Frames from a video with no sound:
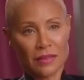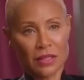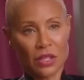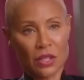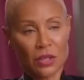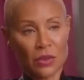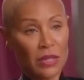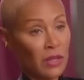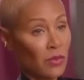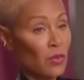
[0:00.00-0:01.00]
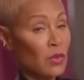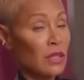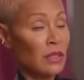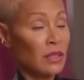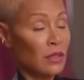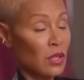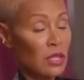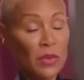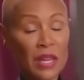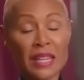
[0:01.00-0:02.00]
you know and we
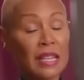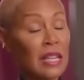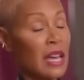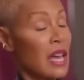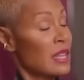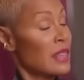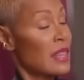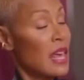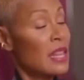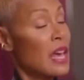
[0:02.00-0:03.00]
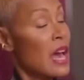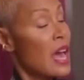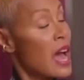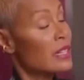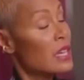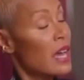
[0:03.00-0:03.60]
trust me and and and I, I